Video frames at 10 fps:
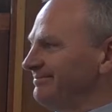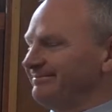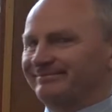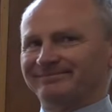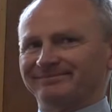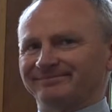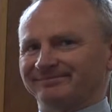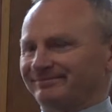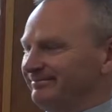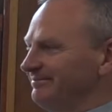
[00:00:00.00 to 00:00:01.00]

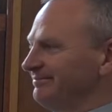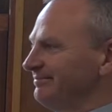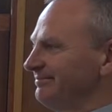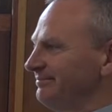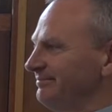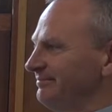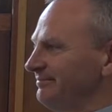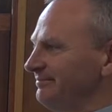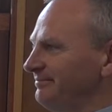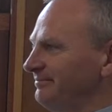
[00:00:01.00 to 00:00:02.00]

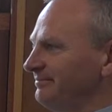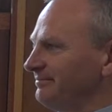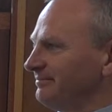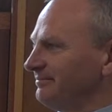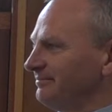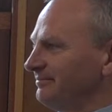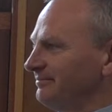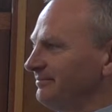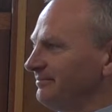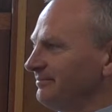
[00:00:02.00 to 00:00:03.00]

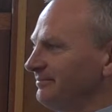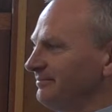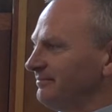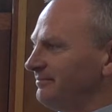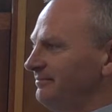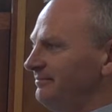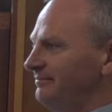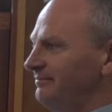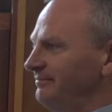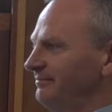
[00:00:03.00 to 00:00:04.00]

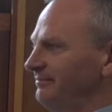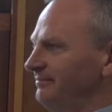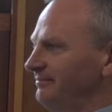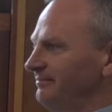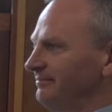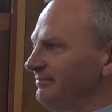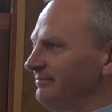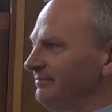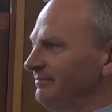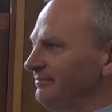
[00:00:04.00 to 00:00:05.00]

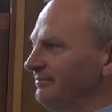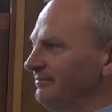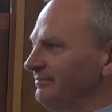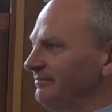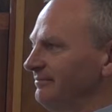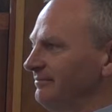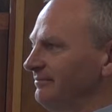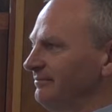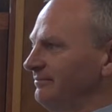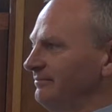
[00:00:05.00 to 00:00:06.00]

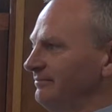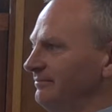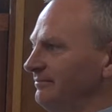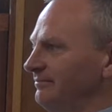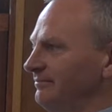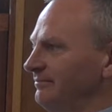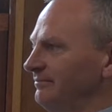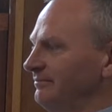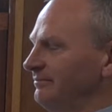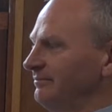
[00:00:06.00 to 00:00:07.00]

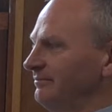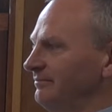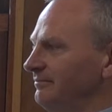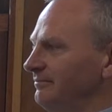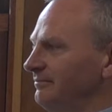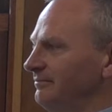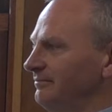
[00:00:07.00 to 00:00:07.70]
This person isn't speaking.